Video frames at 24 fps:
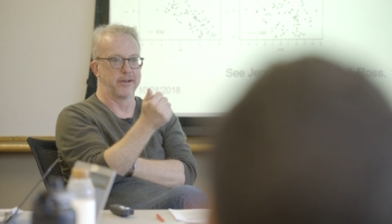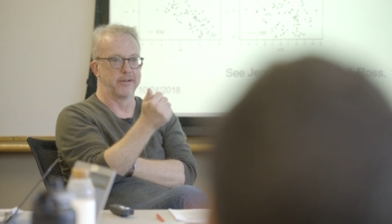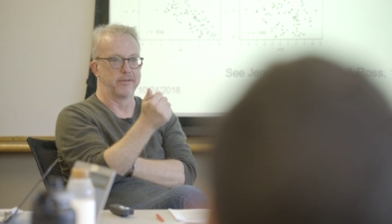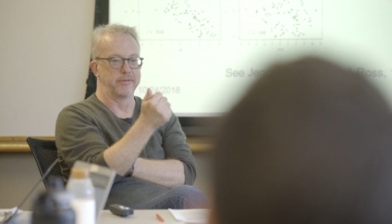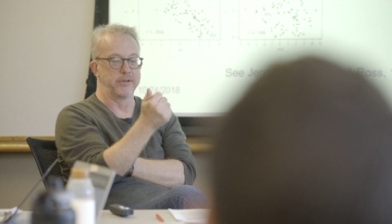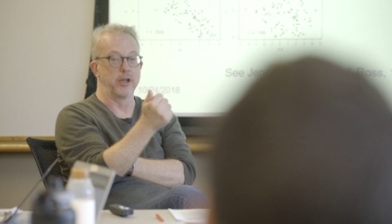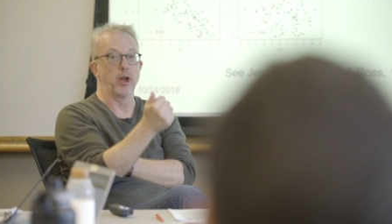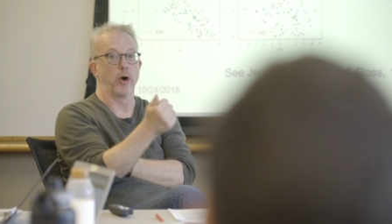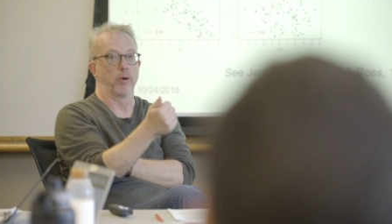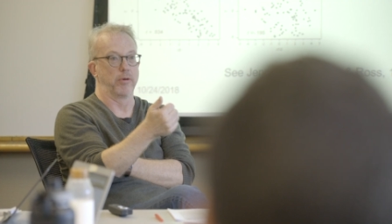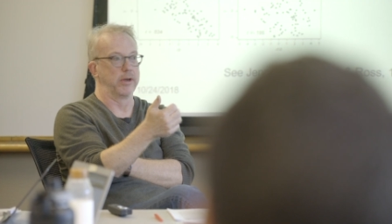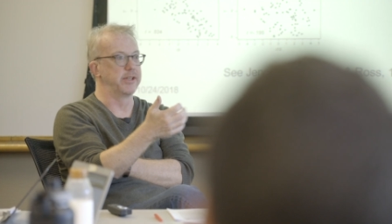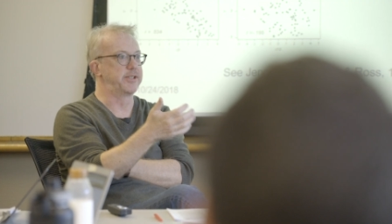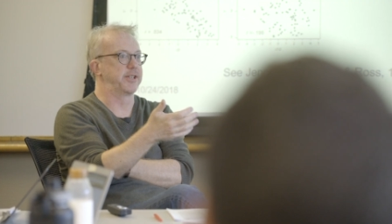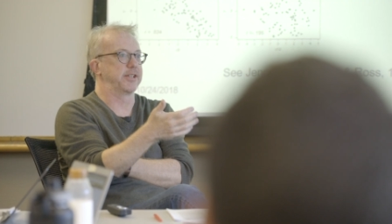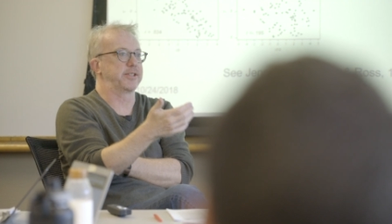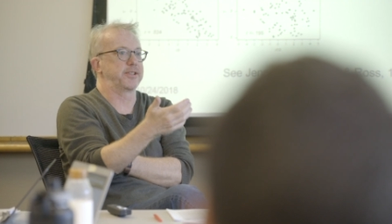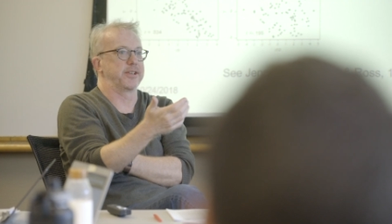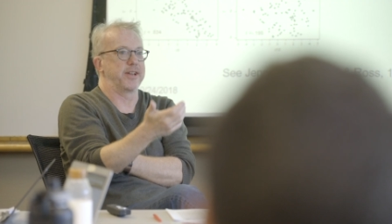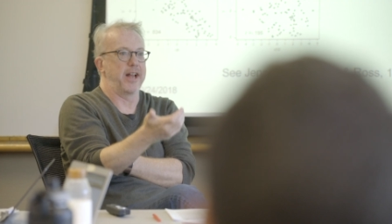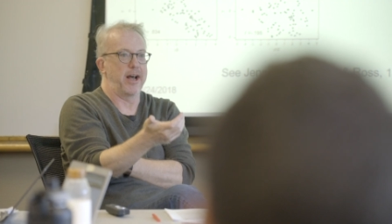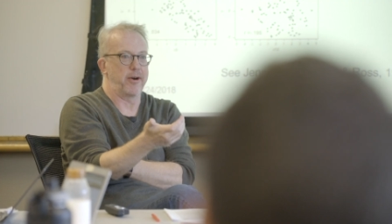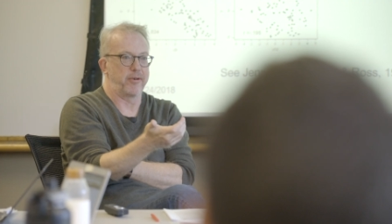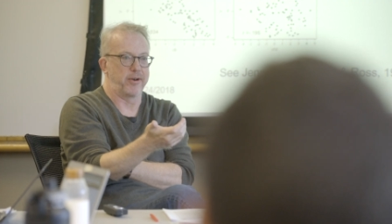of the
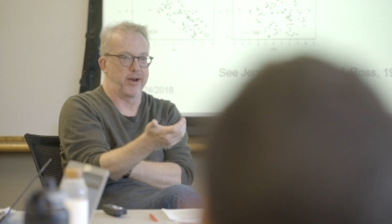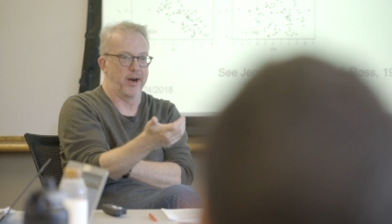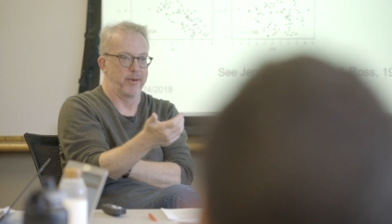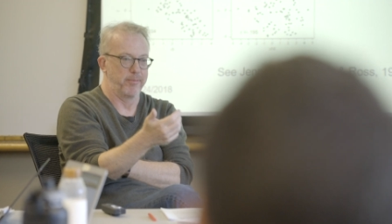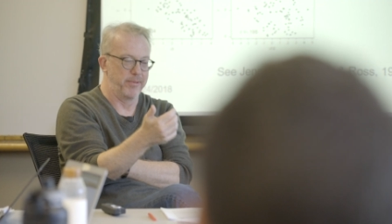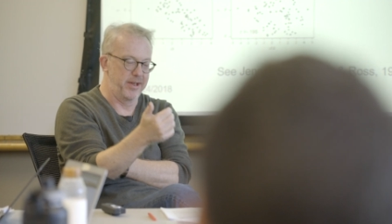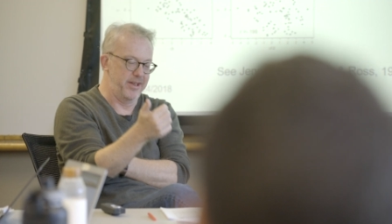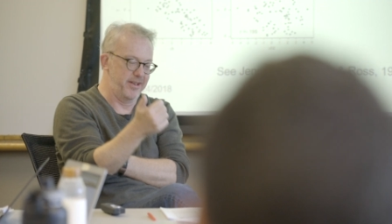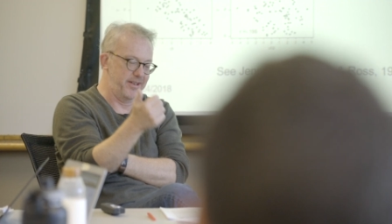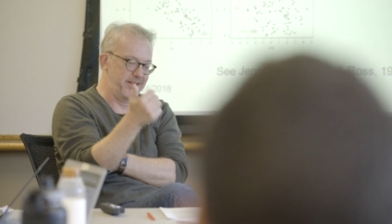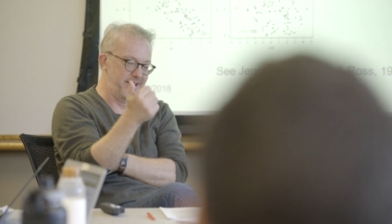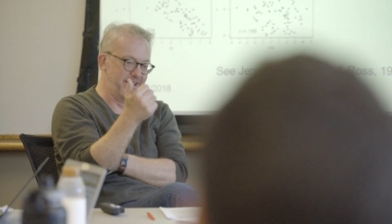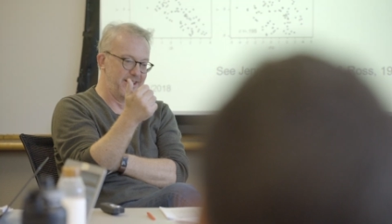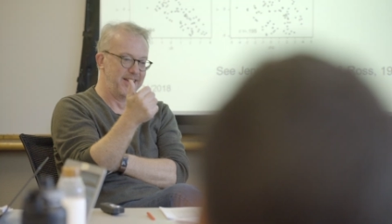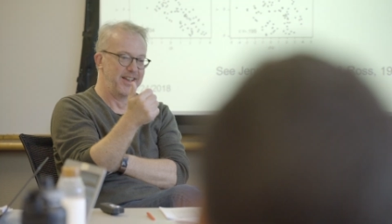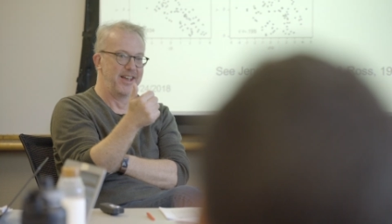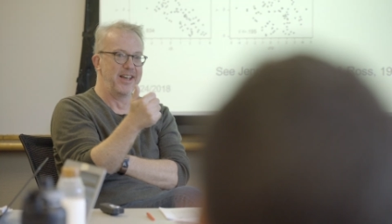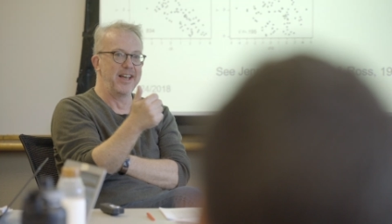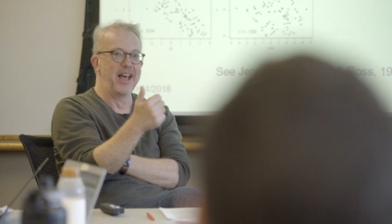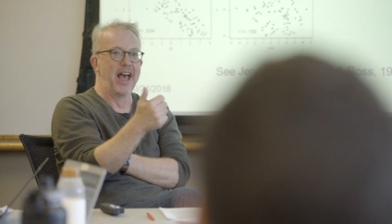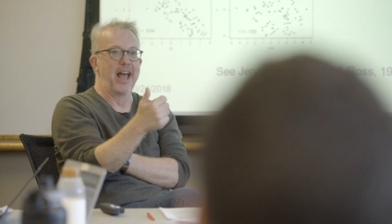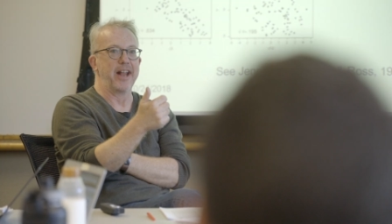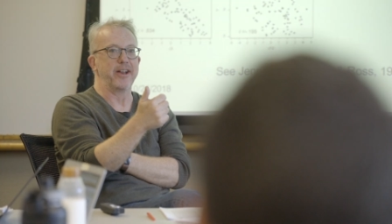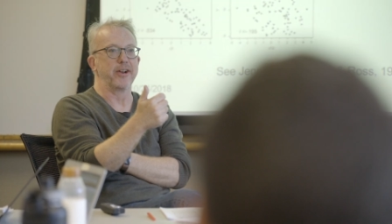professors that are here.
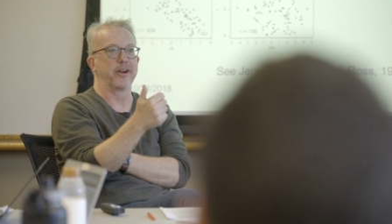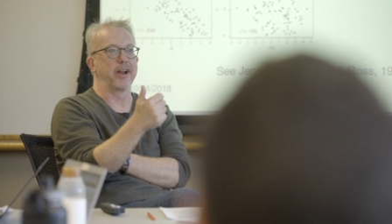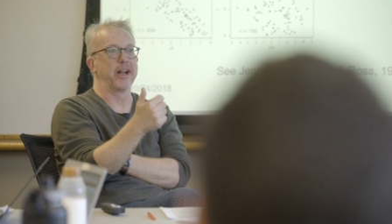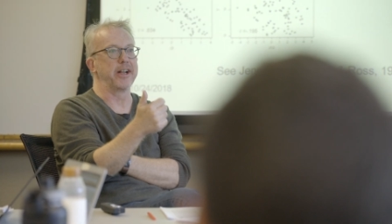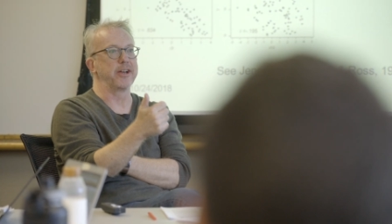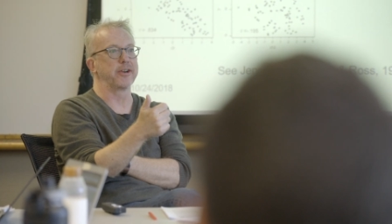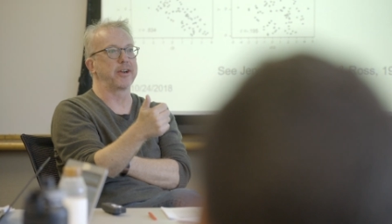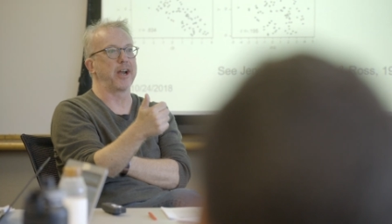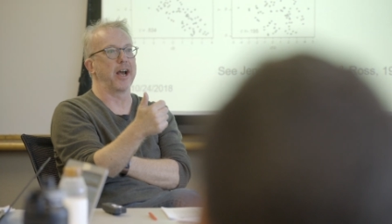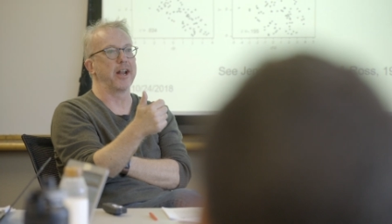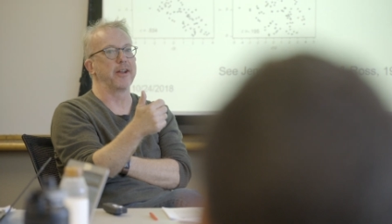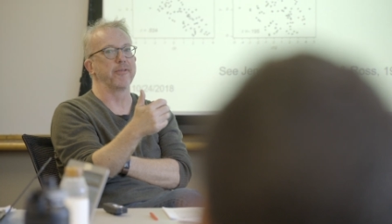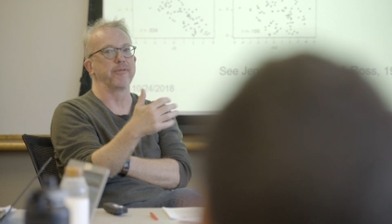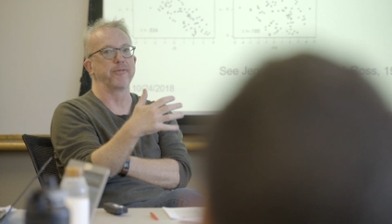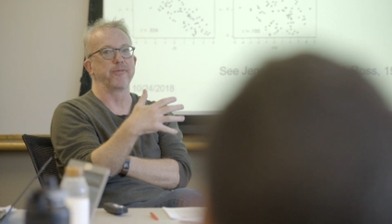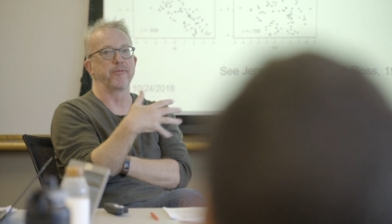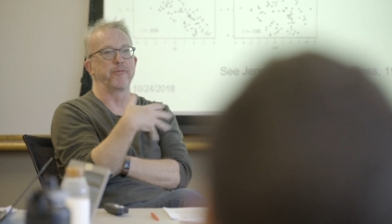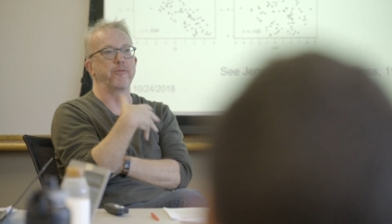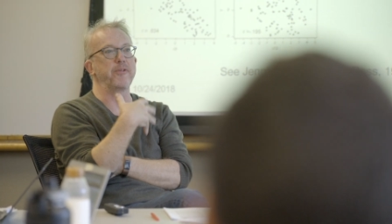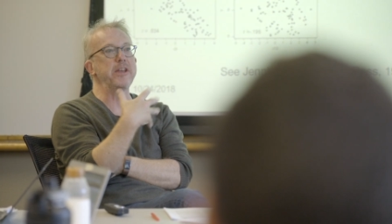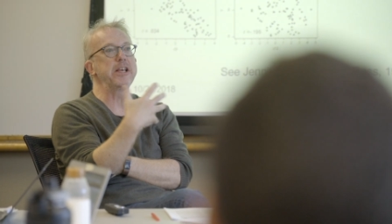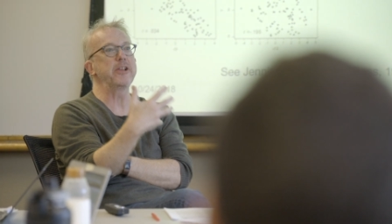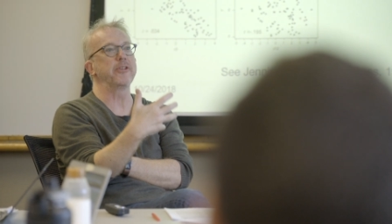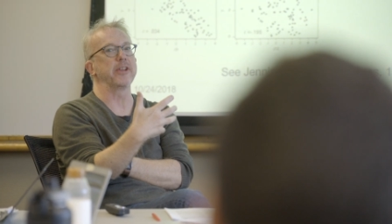They're not interested
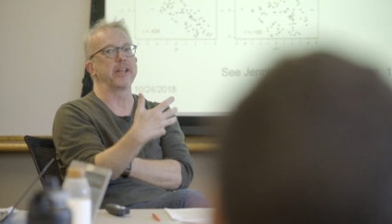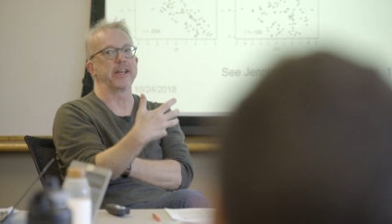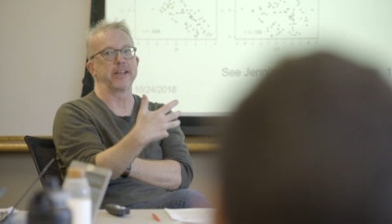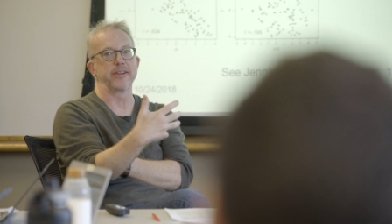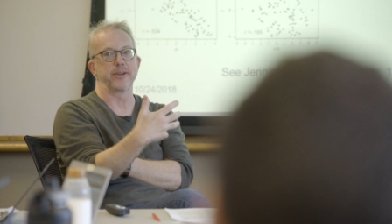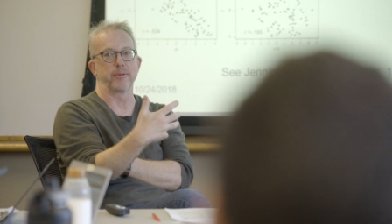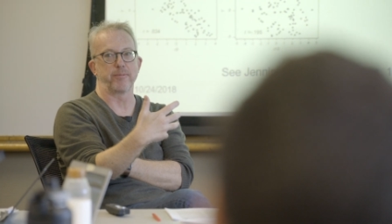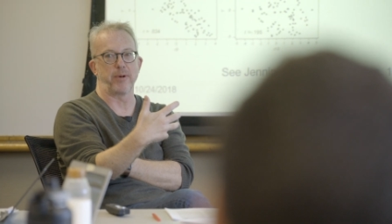in that.